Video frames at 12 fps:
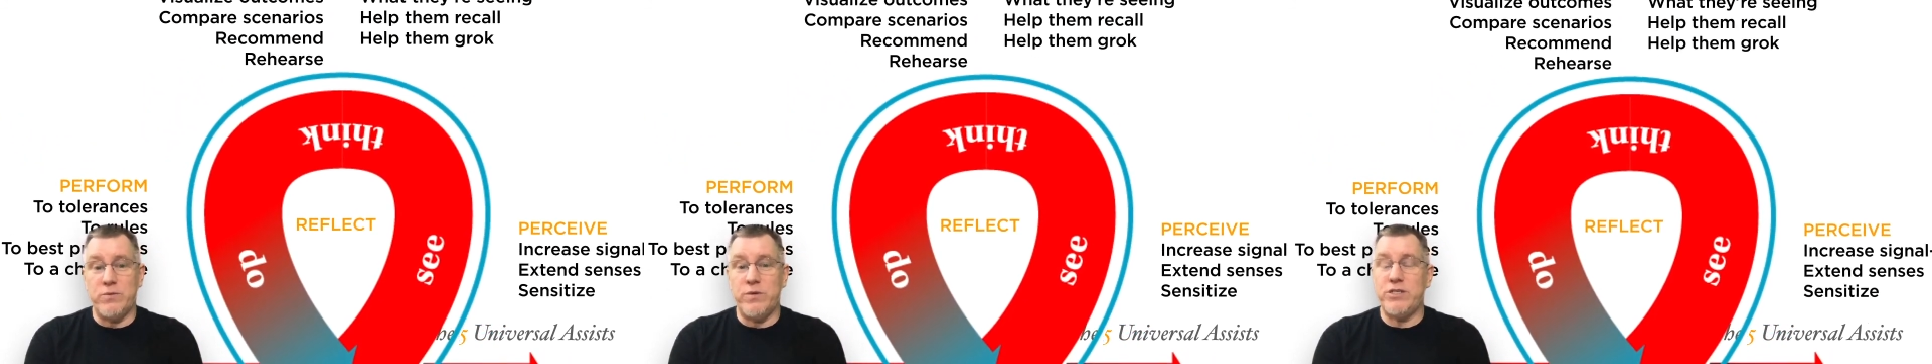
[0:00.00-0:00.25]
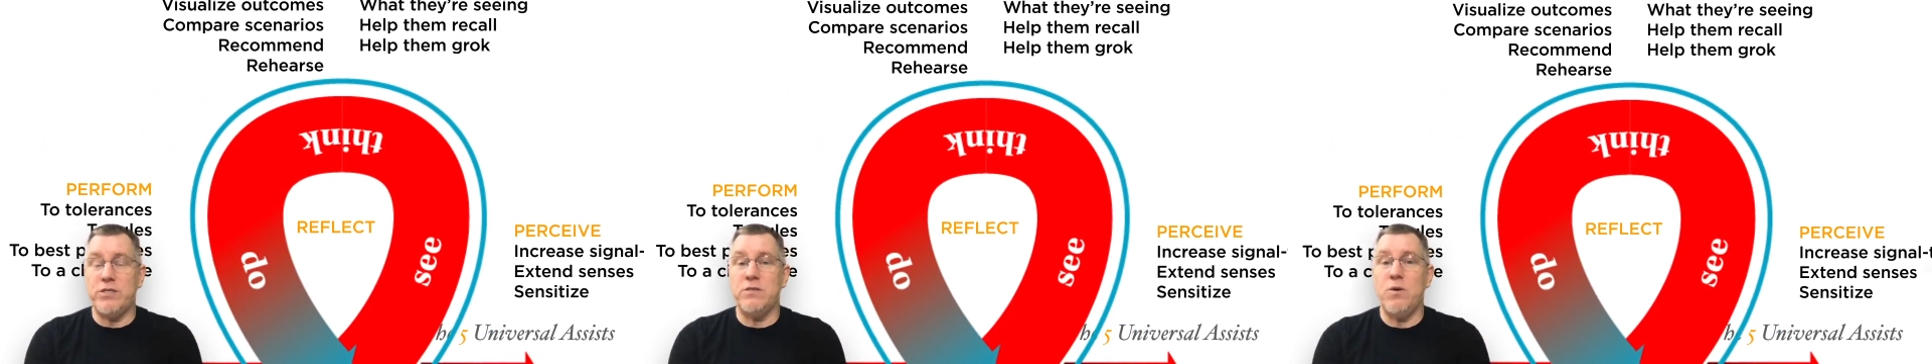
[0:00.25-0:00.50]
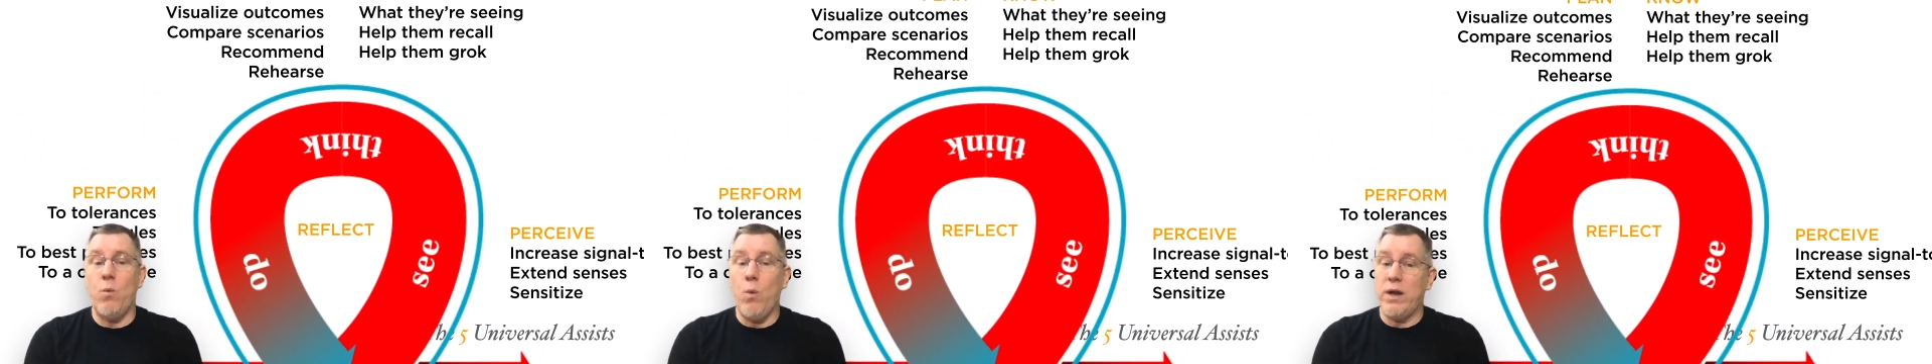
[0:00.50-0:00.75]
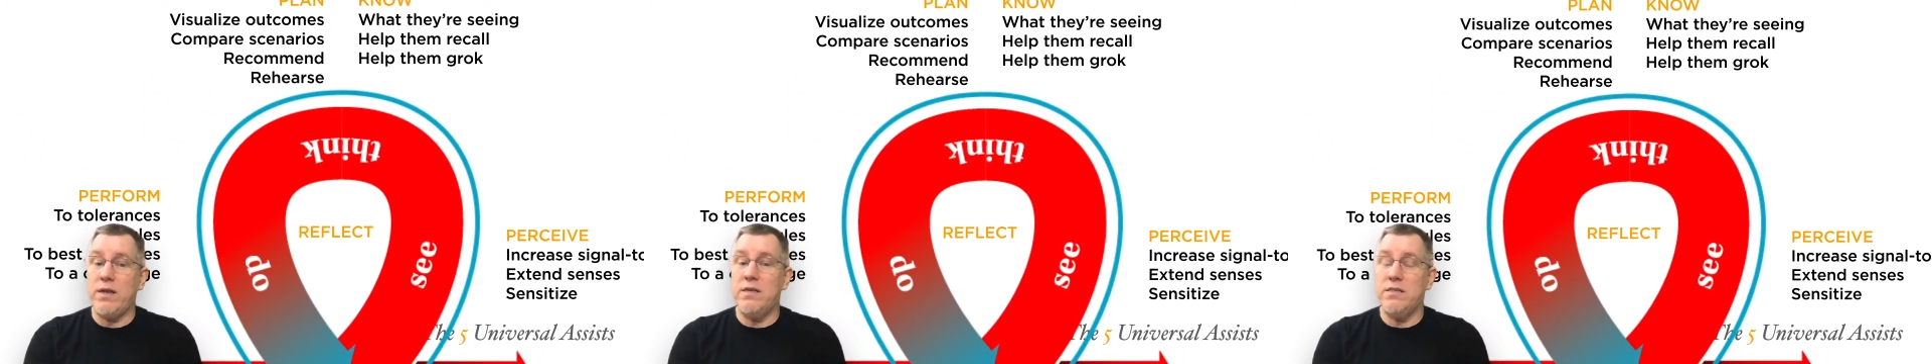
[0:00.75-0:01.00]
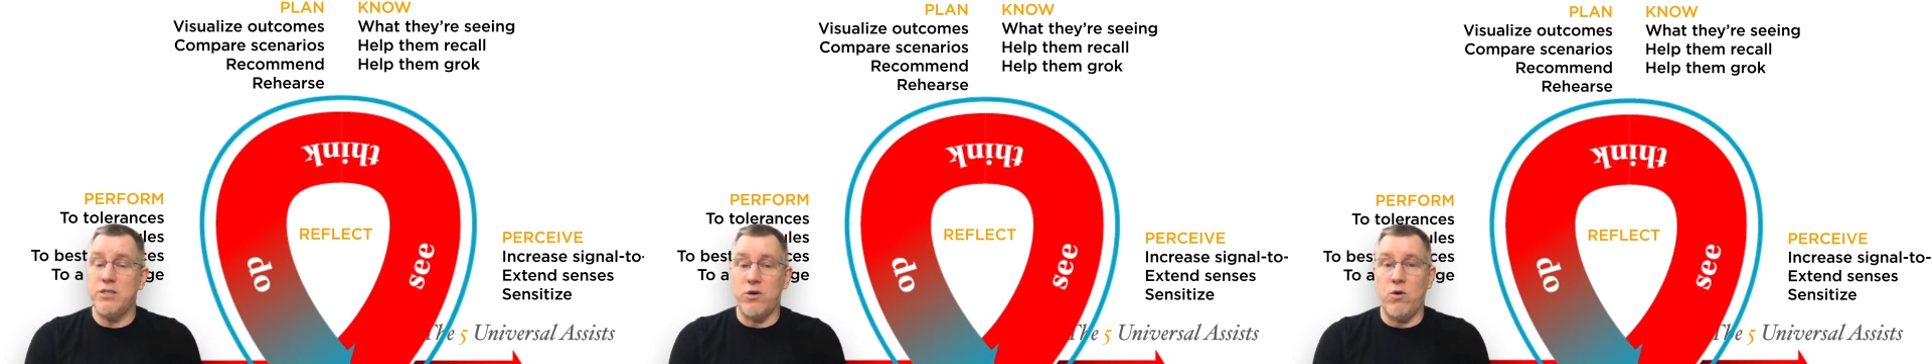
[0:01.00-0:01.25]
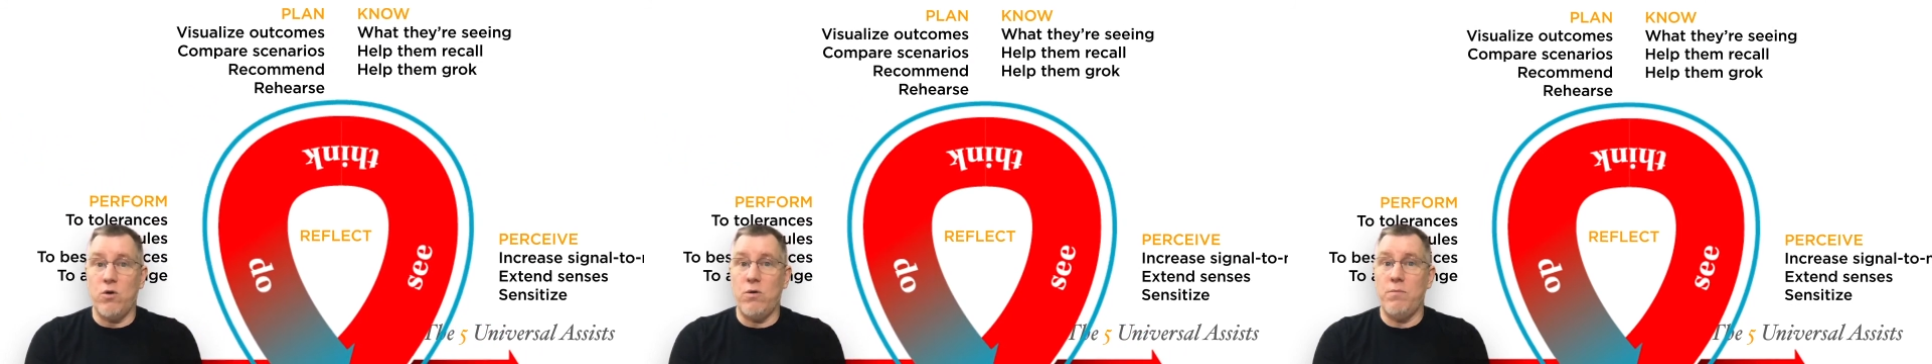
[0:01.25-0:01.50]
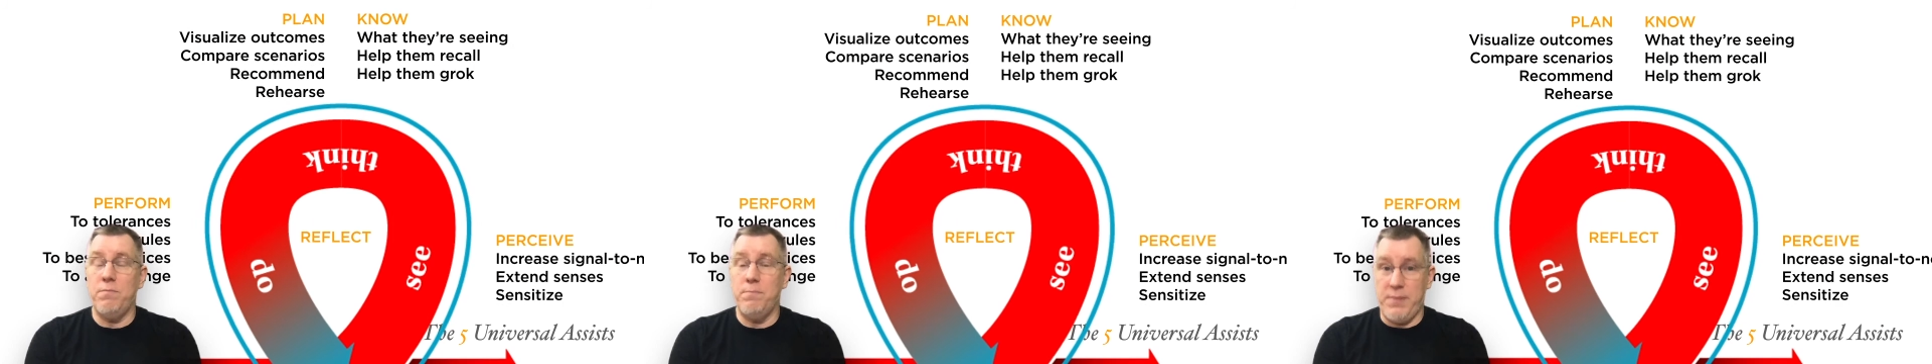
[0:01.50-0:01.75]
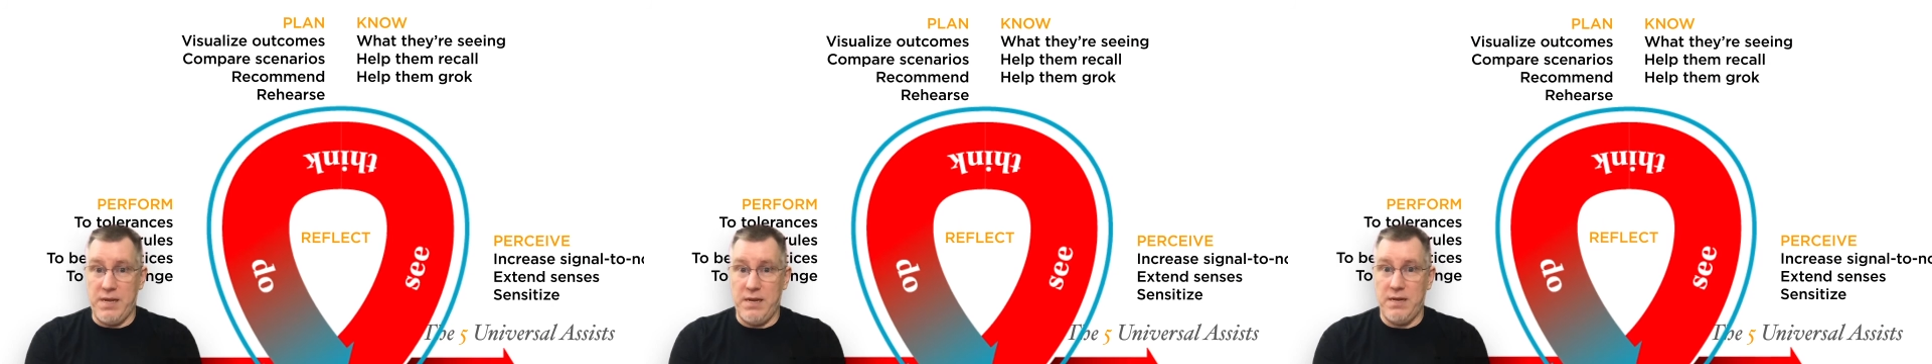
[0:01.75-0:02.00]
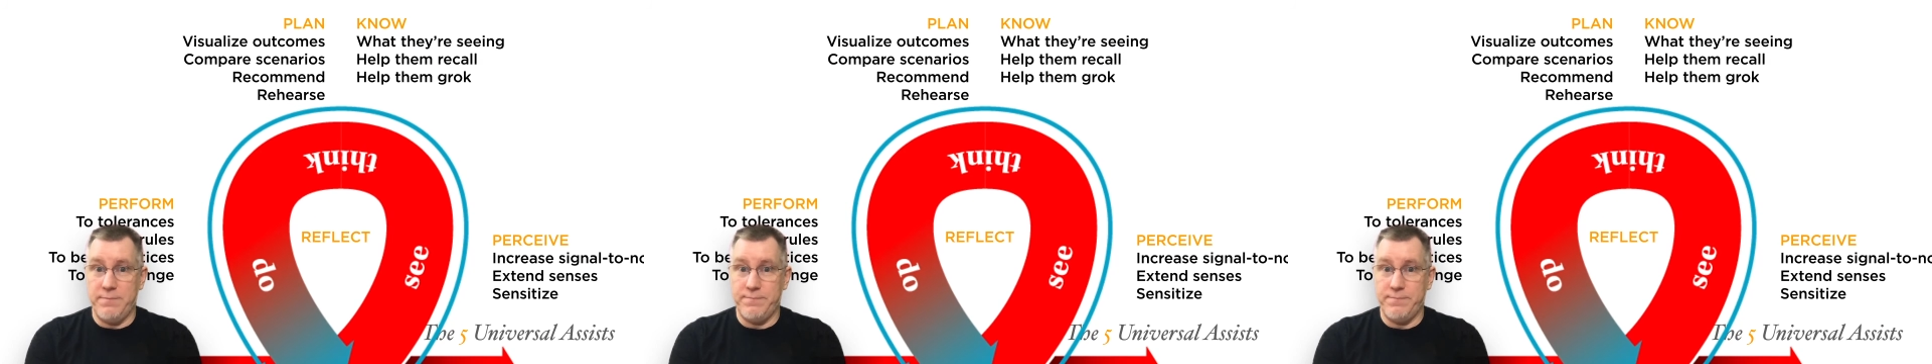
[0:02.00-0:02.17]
which is, what does it all mean?